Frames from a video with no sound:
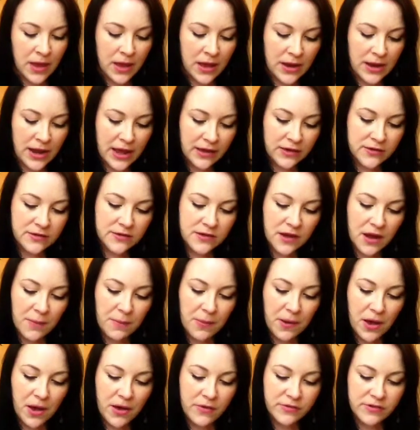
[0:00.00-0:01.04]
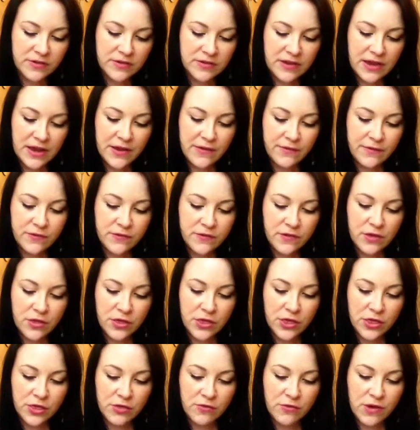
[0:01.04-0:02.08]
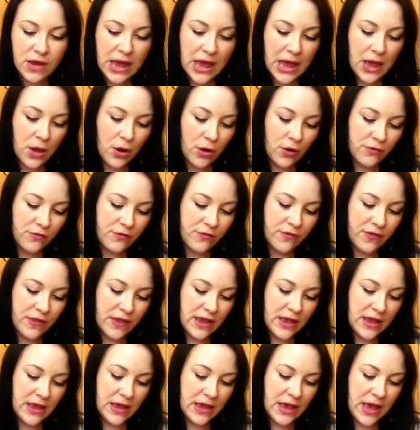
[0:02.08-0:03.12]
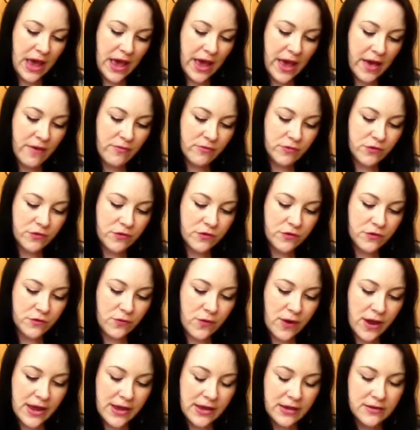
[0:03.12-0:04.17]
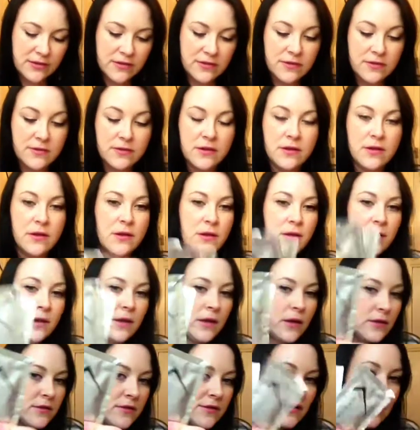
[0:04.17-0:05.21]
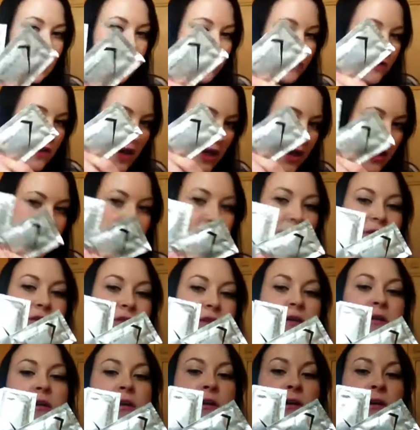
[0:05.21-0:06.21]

Next up, I received three of the Kerastase sachets,